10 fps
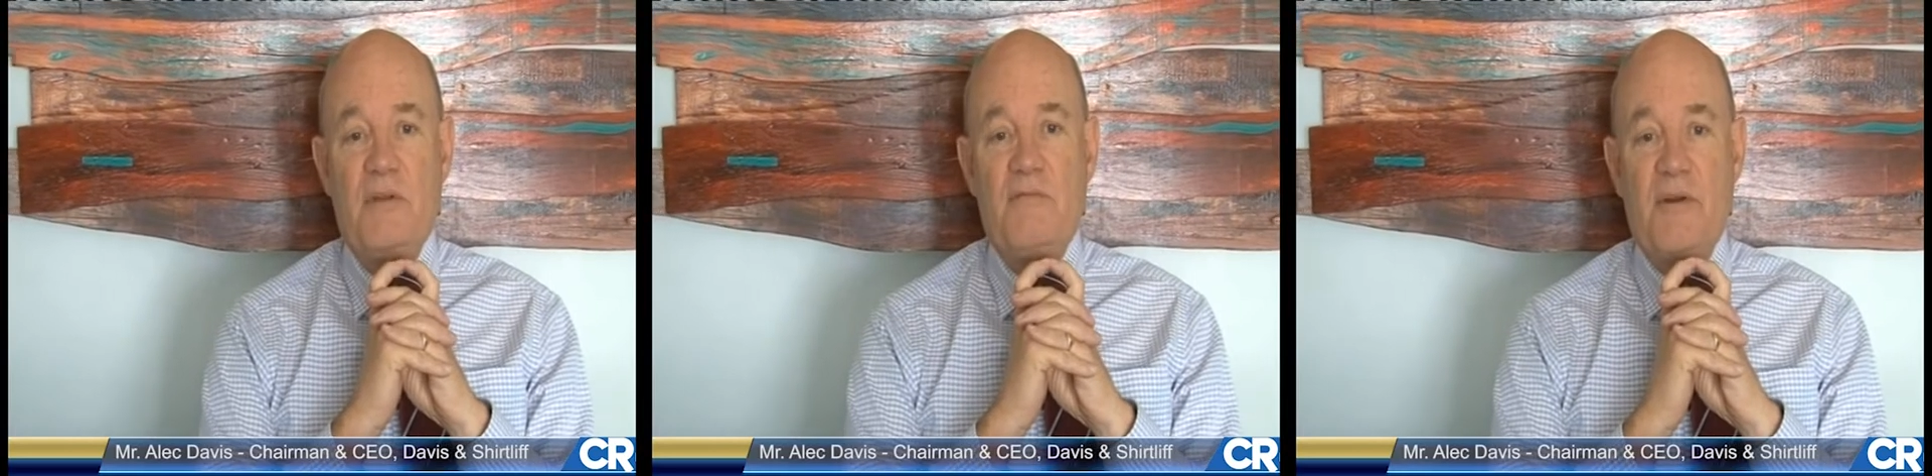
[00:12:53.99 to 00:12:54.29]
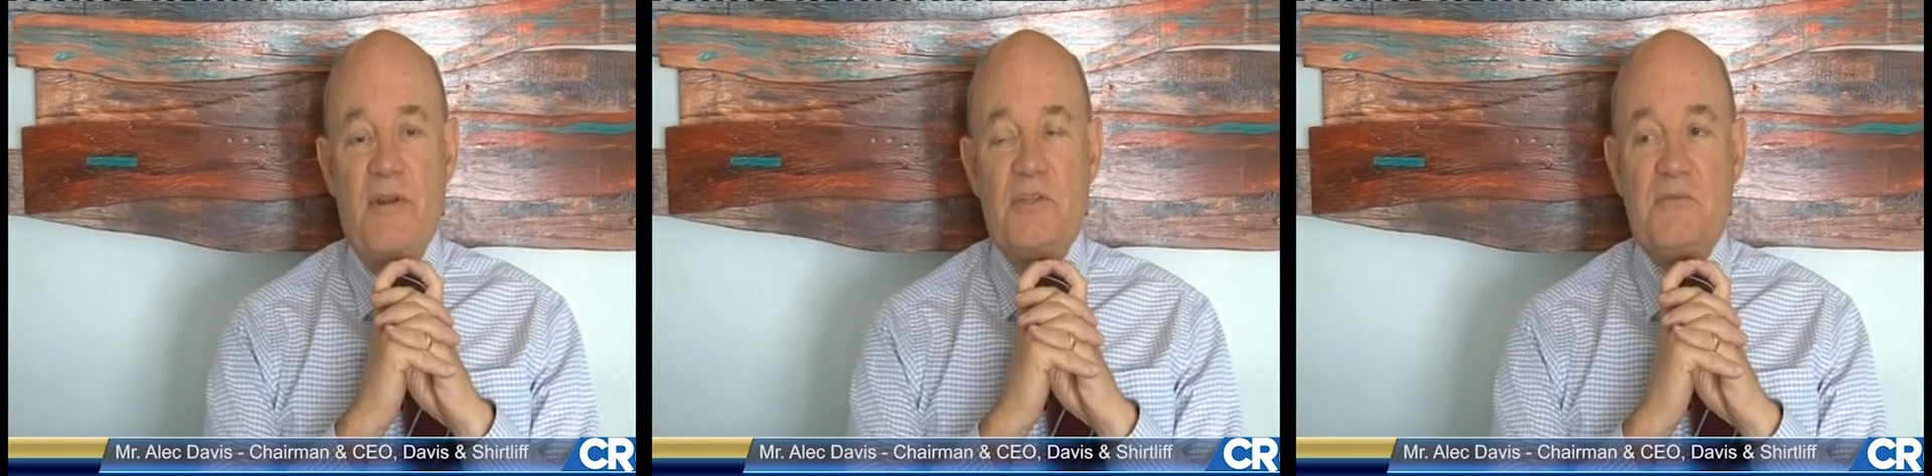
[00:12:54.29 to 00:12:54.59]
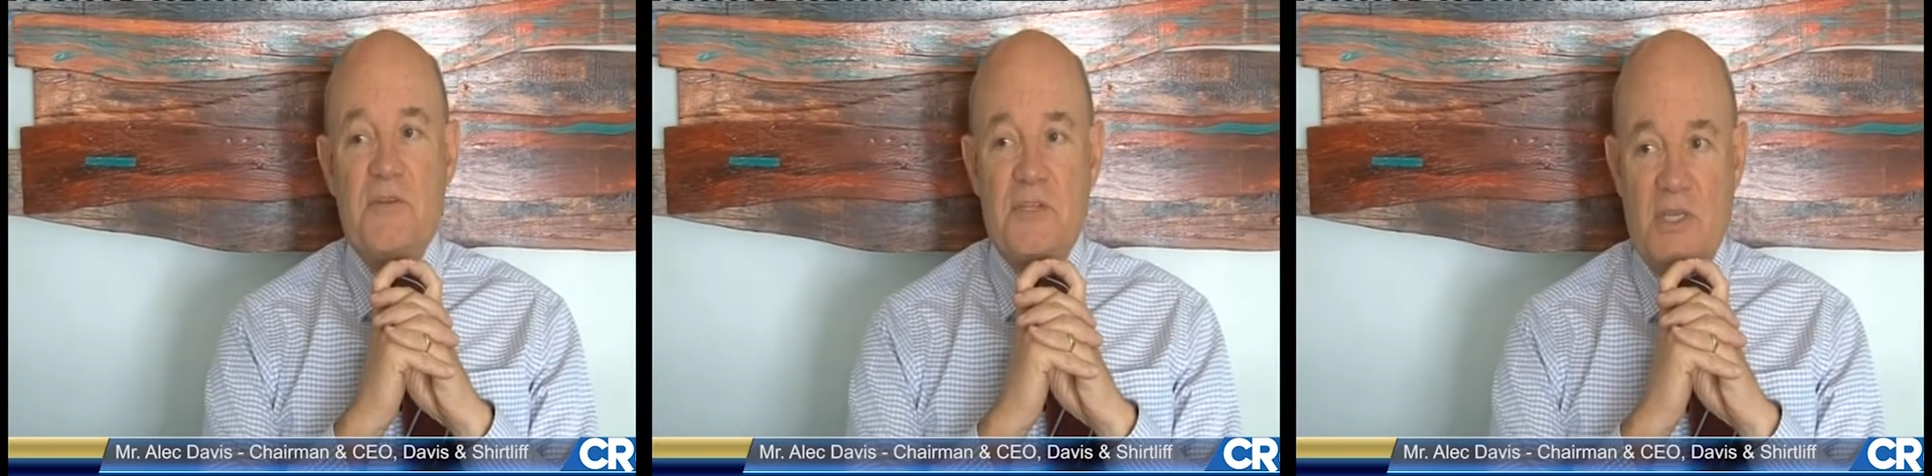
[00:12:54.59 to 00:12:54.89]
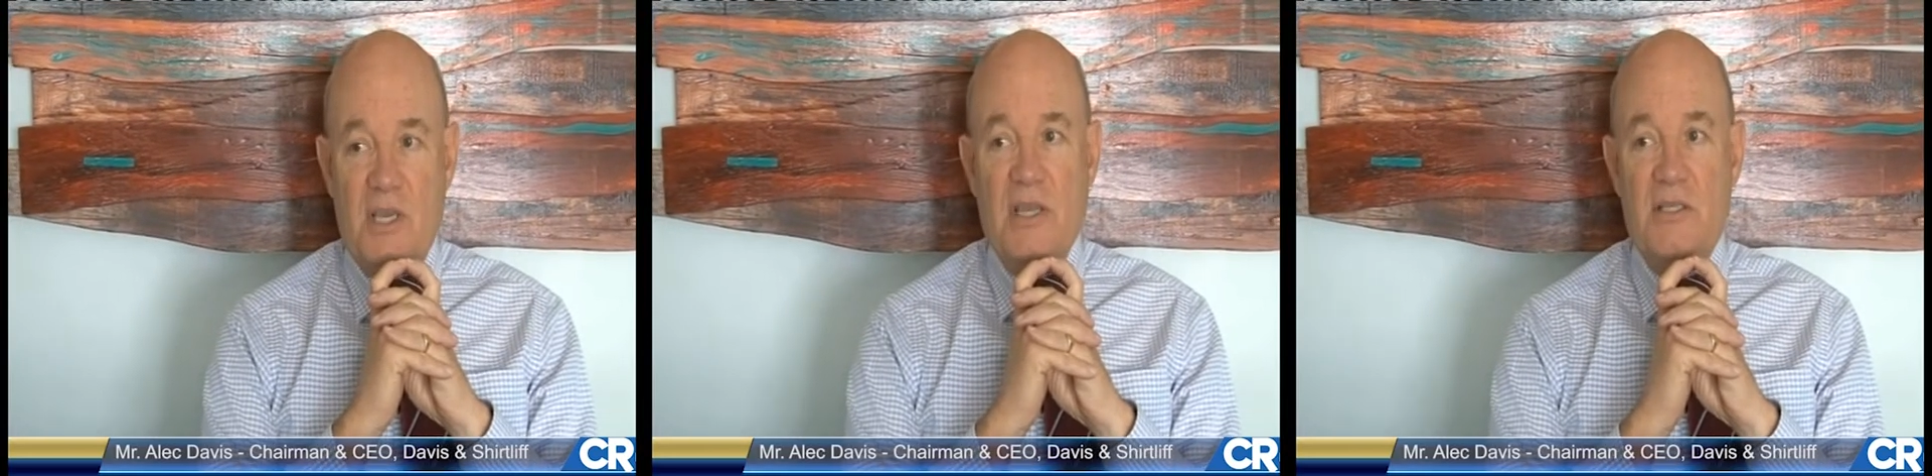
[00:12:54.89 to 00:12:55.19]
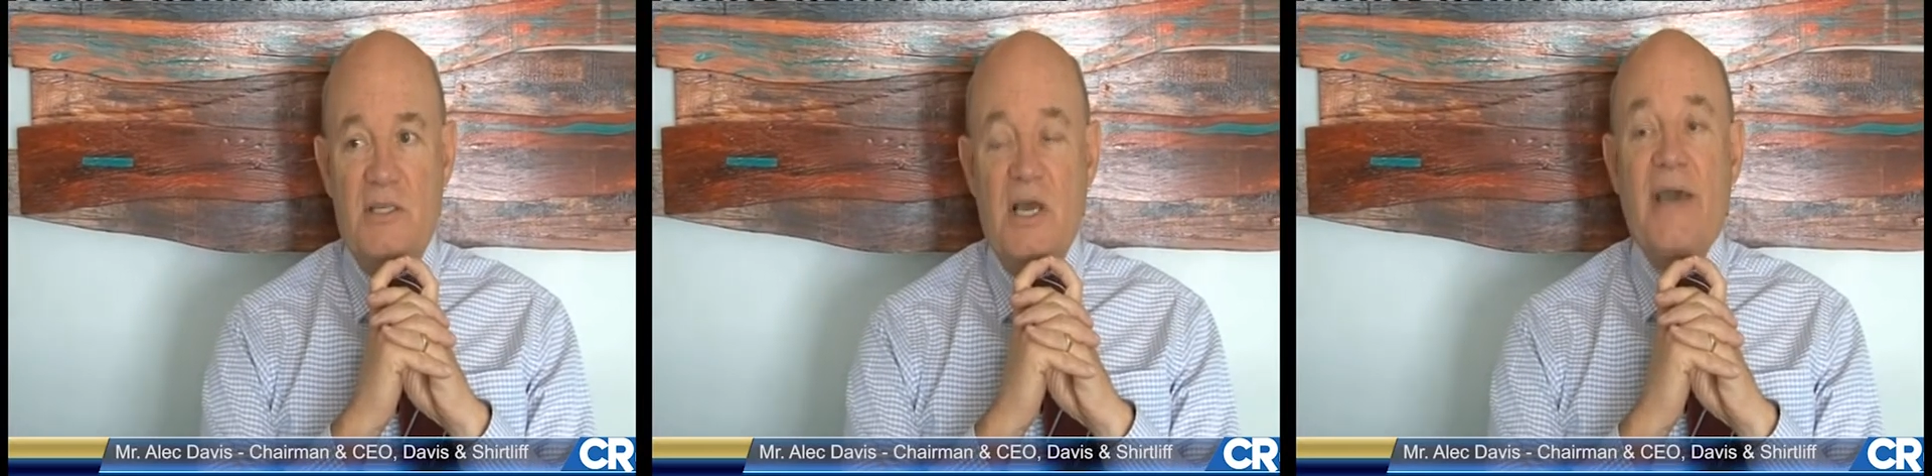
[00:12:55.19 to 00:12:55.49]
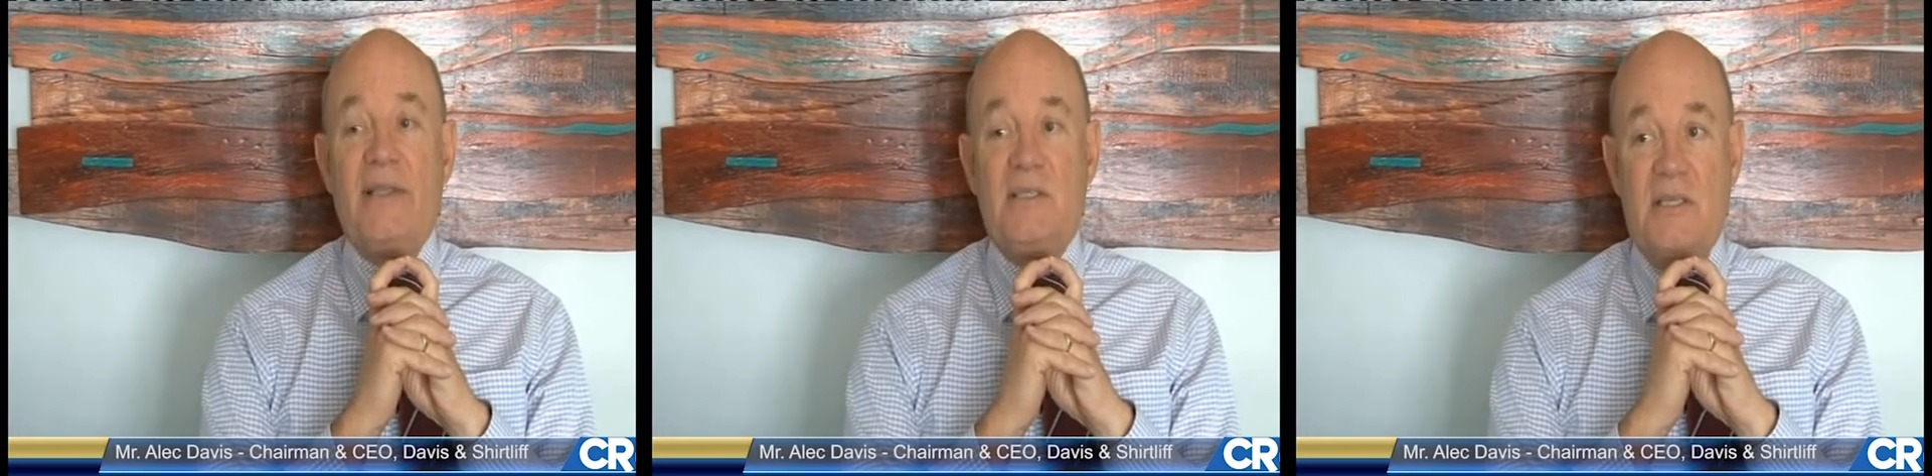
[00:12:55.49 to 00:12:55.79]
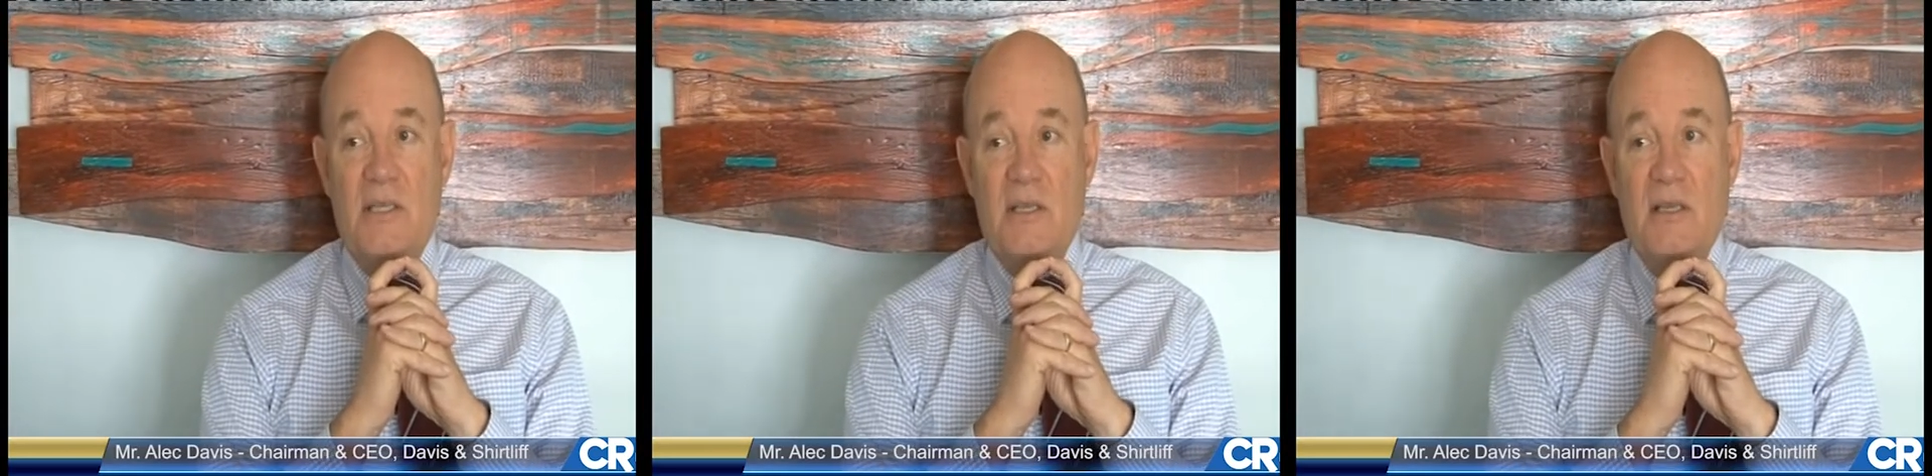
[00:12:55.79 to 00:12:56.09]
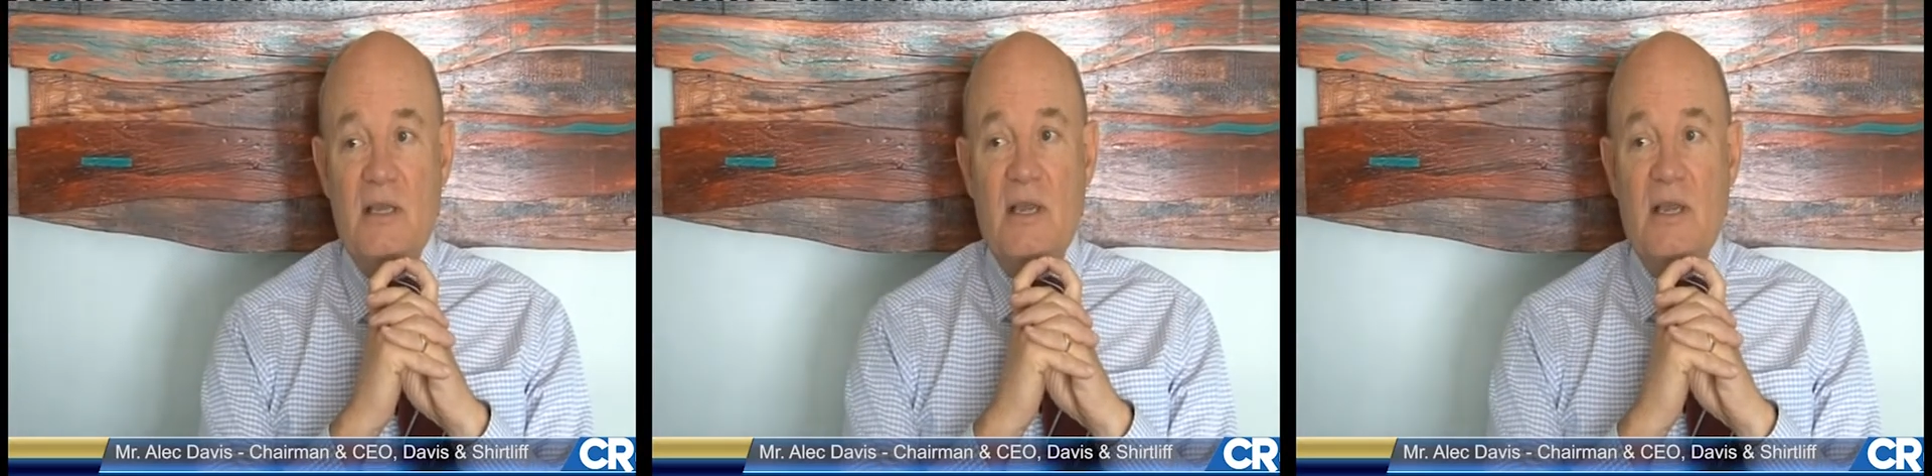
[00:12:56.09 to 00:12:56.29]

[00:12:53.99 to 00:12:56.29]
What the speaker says: a very sophisticated IT